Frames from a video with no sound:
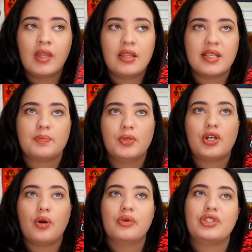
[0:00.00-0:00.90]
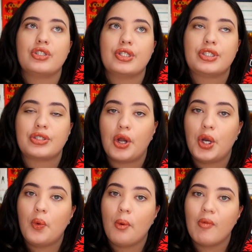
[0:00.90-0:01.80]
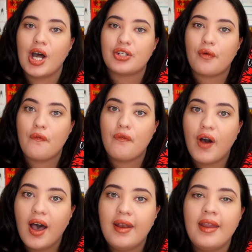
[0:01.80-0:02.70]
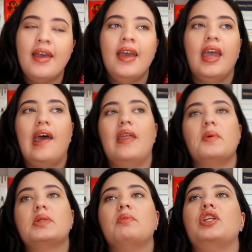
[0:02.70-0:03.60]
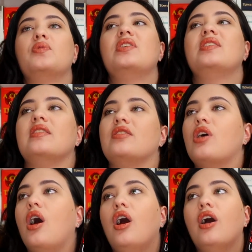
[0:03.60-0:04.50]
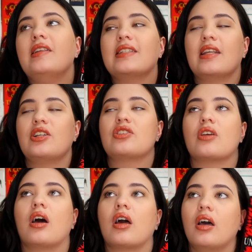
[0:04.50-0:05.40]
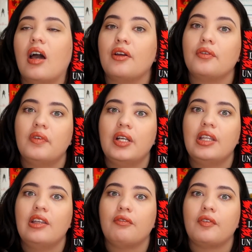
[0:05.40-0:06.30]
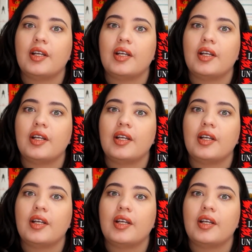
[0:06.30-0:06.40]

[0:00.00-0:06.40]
this book was so much fun, and there were so many twists and turns, and I really